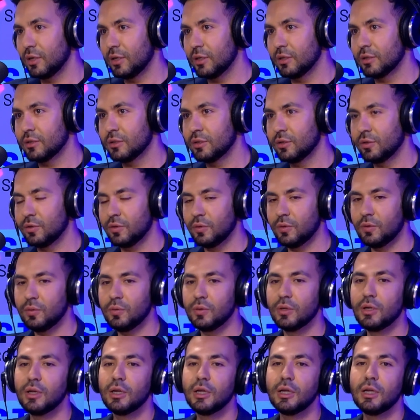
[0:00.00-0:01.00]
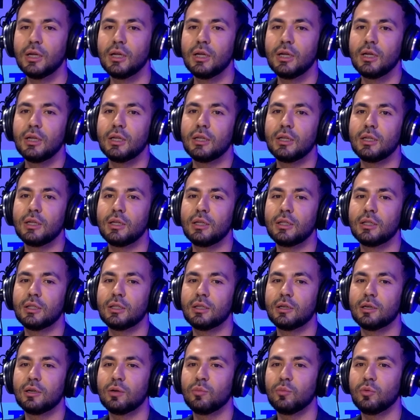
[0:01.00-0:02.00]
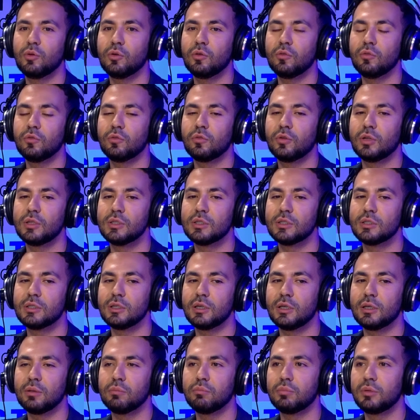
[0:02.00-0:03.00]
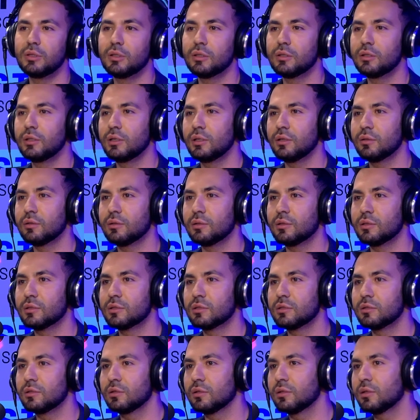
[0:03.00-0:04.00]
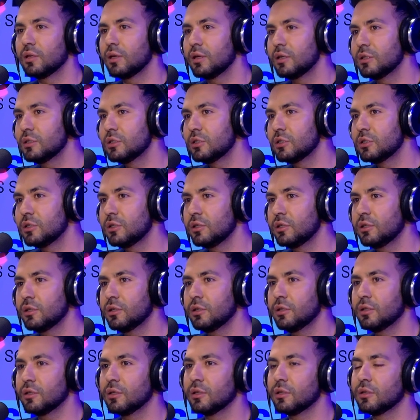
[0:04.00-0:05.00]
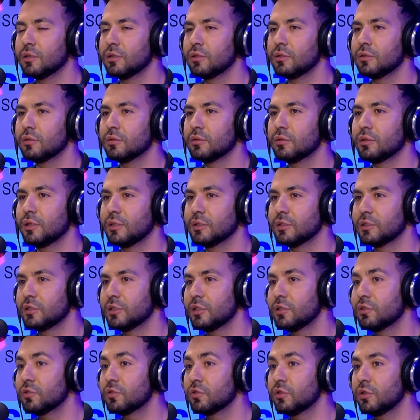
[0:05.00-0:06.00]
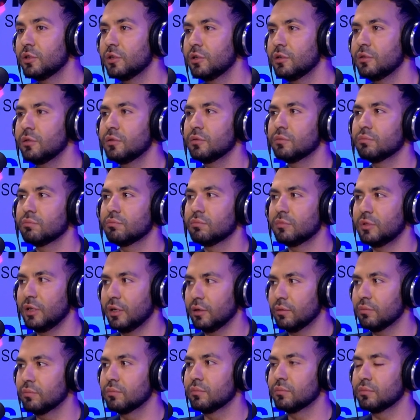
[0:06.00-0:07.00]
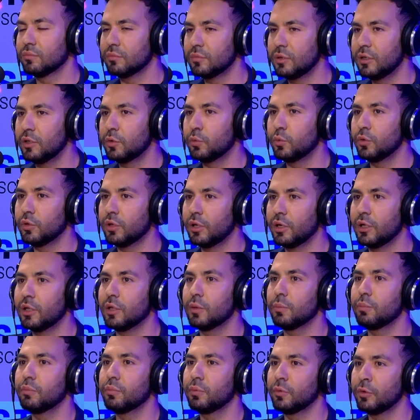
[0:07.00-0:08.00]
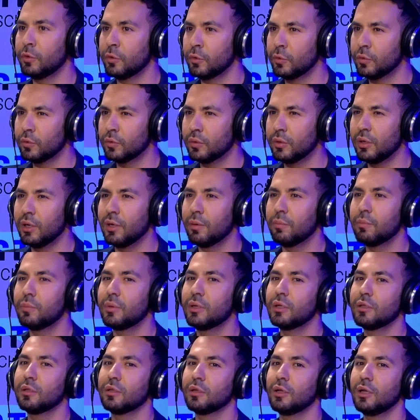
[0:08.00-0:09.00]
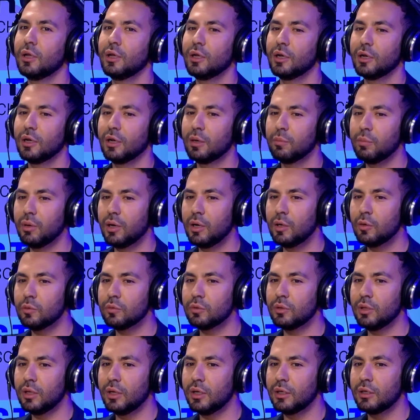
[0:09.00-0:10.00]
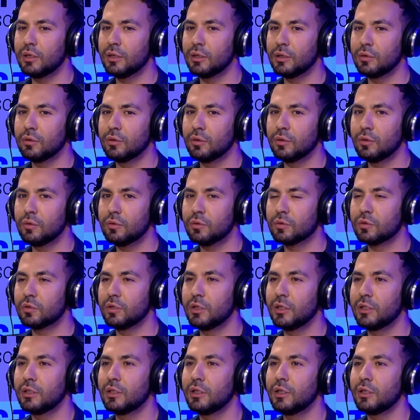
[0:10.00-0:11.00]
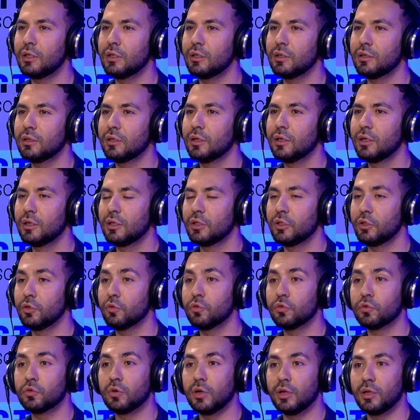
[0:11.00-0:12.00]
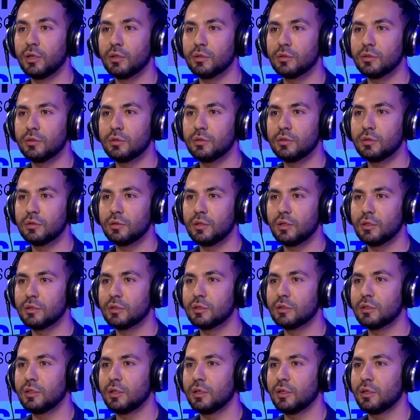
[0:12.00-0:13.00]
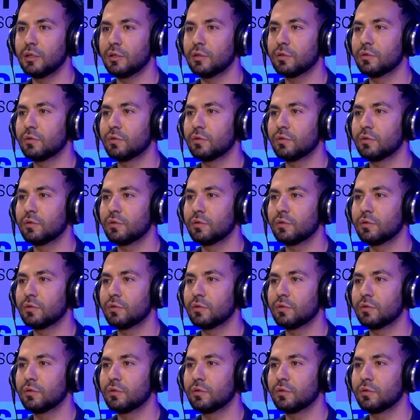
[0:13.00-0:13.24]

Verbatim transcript: has, you know. 100%. In terms of, let's say, building strategy and etc. Yeah. Could be innovation as well, right? About like, you know, creating new trends, let's say